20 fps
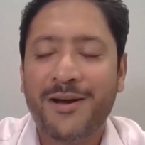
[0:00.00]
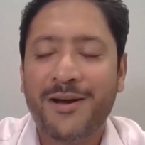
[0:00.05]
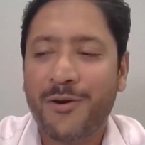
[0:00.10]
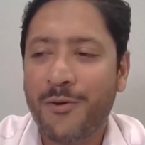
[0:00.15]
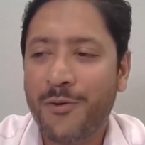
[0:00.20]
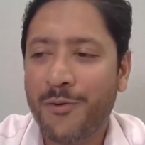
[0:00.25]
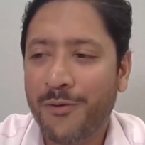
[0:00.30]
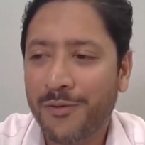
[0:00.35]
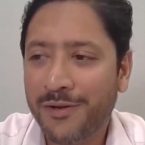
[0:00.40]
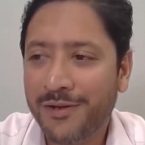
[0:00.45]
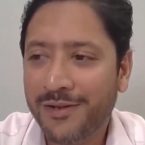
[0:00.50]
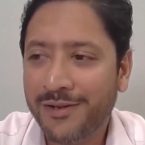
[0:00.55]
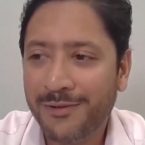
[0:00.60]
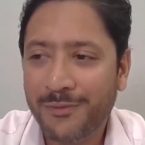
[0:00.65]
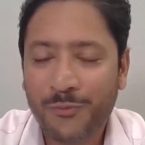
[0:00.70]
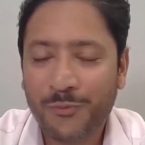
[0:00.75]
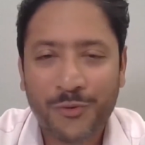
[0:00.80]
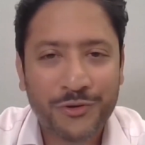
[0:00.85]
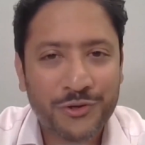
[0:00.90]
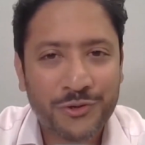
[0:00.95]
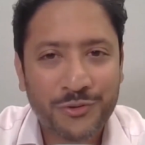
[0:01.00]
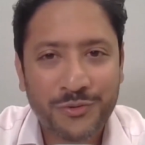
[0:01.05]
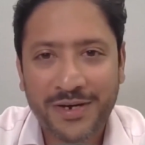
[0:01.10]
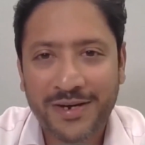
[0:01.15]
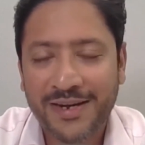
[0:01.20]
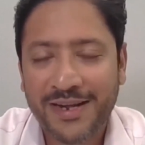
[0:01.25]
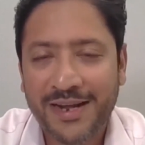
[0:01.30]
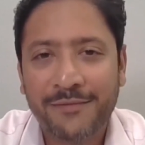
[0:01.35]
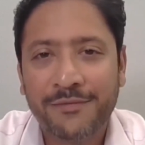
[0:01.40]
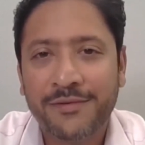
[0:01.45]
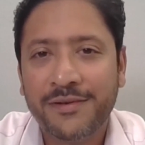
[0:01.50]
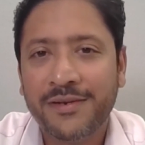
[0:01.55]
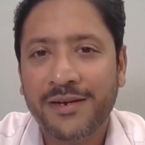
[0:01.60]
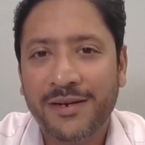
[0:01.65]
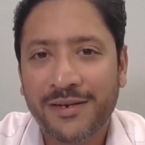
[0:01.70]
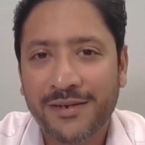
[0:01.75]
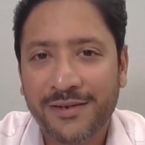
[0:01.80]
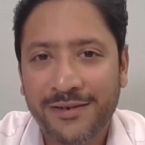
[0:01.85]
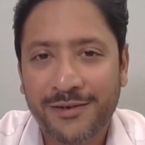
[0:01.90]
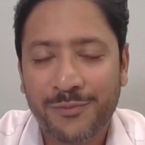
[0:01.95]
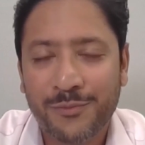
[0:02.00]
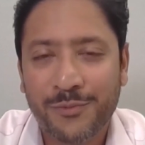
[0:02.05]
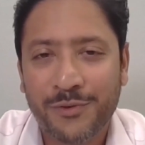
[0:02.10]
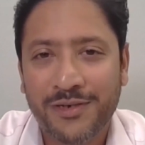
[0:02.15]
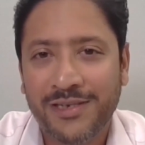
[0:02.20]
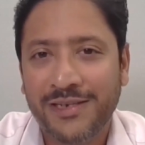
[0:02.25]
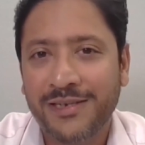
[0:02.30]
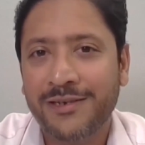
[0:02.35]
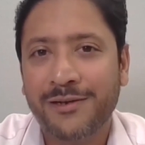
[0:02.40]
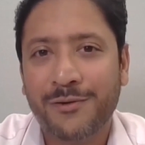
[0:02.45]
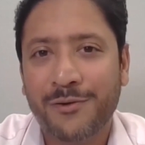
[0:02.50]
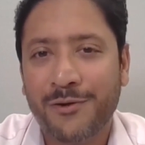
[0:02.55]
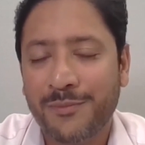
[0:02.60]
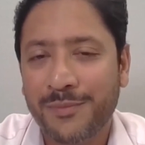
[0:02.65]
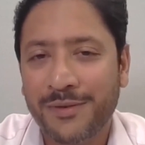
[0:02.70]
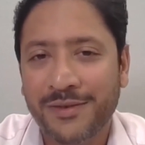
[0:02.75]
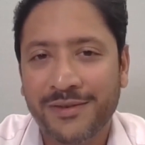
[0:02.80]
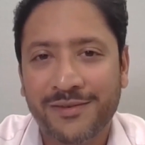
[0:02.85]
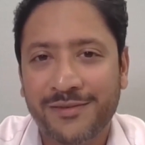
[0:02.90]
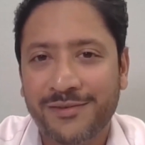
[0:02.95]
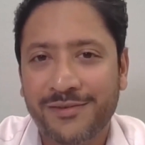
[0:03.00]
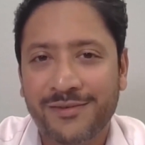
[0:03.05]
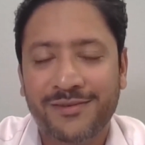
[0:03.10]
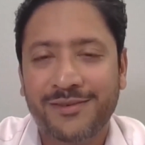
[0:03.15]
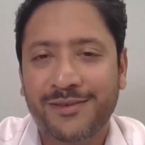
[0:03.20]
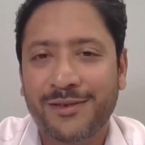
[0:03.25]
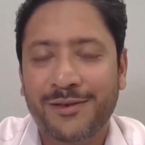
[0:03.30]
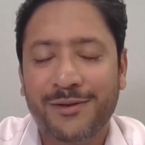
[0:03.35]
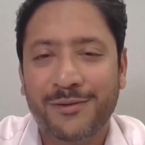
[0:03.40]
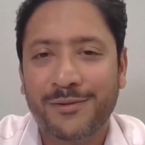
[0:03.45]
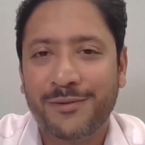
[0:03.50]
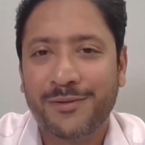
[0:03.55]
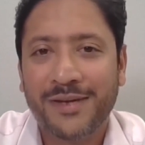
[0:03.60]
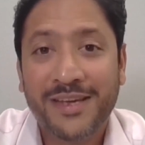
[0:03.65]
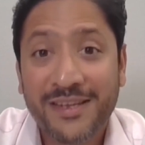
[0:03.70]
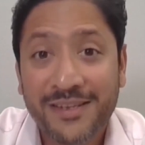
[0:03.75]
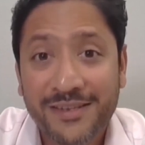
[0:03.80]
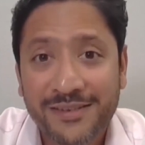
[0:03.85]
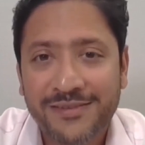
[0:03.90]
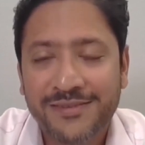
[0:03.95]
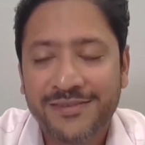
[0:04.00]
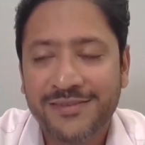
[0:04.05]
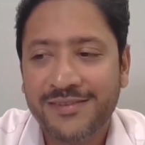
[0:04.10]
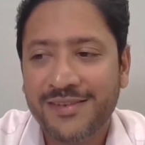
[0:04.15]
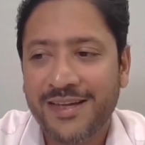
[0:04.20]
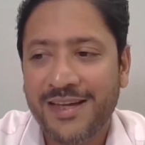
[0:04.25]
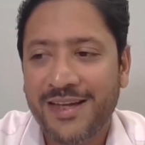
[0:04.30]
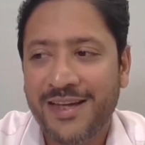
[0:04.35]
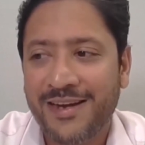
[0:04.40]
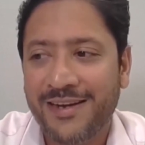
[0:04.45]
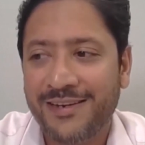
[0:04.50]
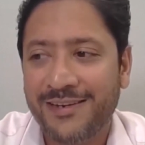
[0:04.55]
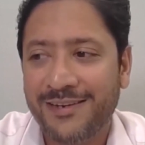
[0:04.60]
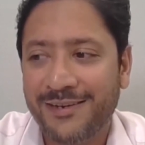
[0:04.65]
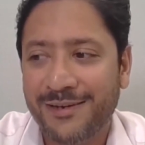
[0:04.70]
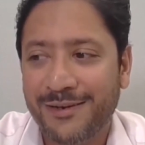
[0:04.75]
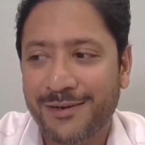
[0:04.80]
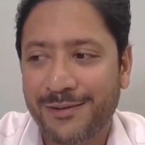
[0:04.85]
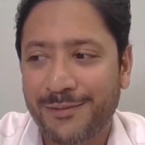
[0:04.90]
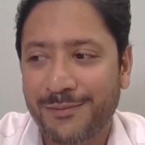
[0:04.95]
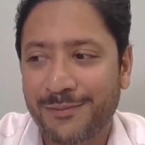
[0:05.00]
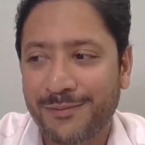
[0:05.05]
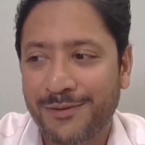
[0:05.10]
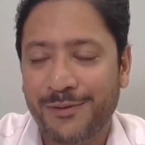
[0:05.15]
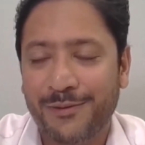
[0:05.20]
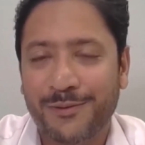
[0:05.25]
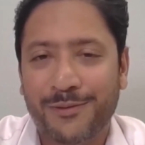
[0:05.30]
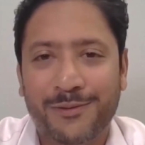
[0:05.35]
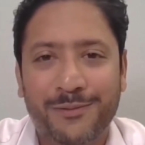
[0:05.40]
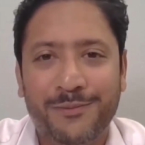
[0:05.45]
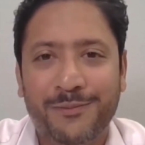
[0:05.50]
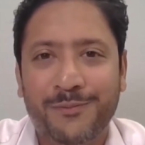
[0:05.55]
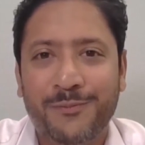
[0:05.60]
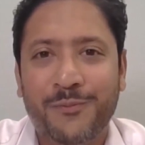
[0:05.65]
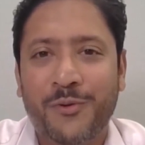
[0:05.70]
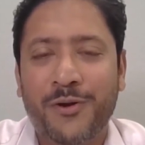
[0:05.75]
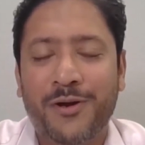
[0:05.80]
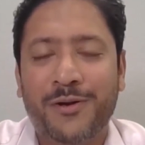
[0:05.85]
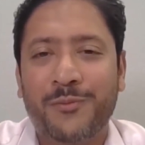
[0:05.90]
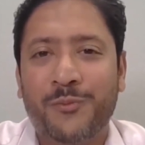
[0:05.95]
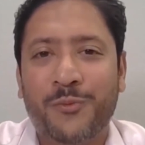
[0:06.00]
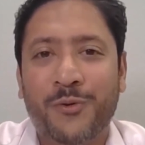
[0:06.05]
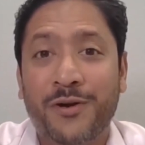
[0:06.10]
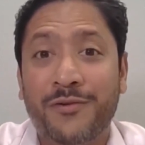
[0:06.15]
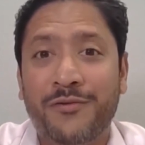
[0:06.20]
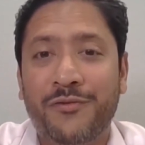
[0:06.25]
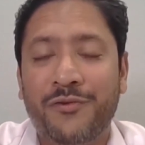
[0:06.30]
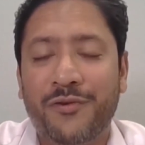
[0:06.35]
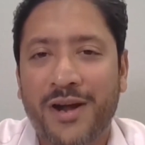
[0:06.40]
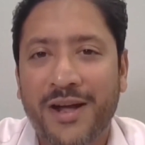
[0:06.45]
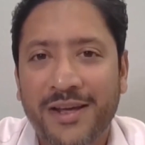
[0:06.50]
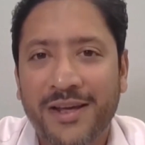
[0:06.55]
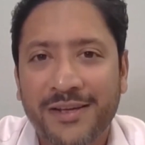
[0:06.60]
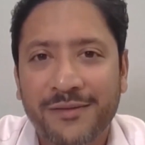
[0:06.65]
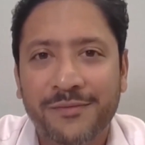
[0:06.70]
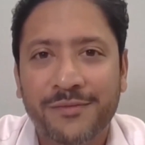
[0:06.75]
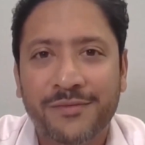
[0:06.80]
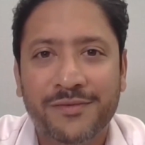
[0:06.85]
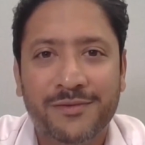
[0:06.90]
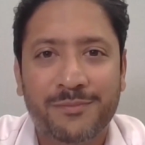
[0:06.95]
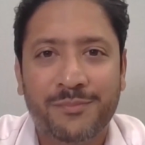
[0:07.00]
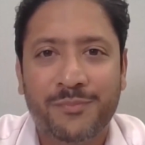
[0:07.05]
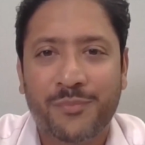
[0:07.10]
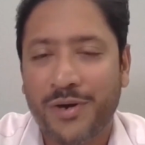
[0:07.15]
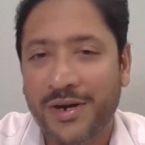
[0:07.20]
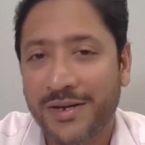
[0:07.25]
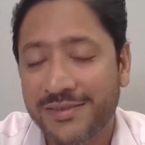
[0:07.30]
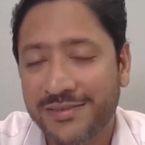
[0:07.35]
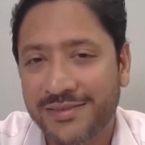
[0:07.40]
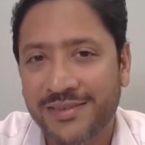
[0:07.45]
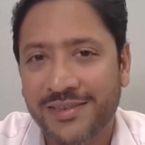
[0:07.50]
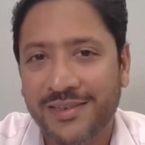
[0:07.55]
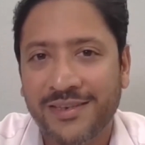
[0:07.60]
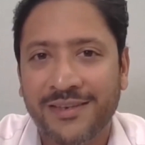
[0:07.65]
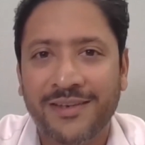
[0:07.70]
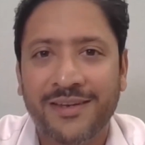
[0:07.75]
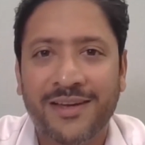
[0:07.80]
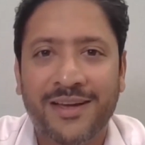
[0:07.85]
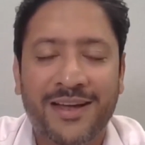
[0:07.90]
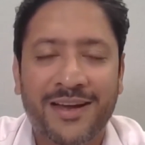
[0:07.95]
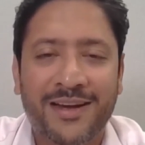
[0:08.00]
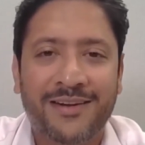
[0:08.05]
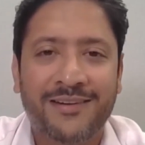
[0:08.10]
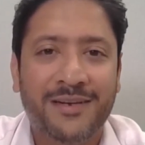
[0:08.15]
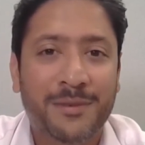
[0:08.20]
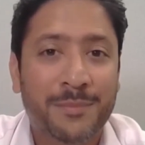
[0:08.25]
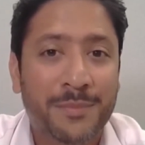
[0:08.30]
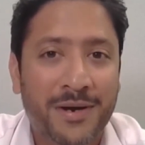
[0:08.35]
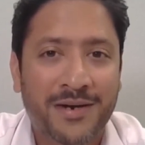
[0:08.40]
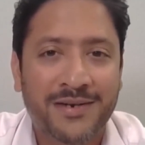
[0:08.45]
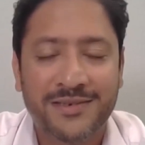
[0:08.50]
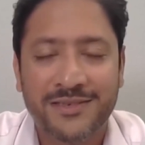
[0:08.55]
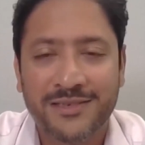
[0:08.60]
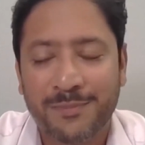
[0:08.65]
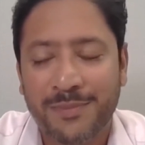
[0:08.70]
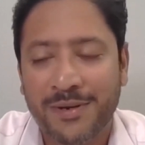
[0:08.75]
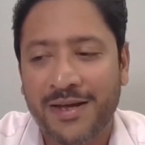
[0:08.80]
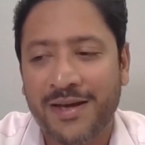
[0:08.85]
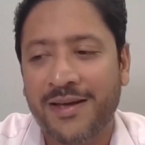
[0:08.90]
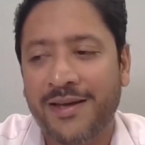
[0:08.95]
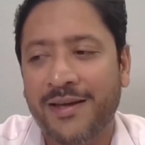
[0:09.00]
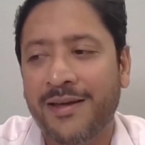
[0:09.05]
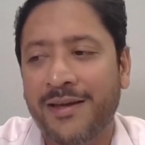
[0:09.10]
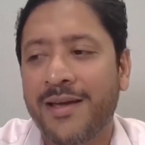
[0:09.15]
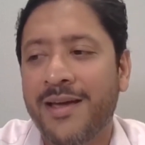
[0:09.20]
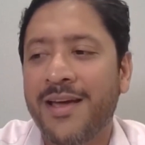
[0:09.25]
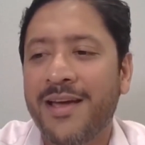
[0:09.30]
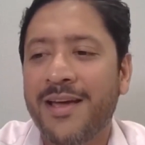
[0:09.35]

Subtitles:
all what you had ever learned, what economics, is, and, what drives pricing and demand supply.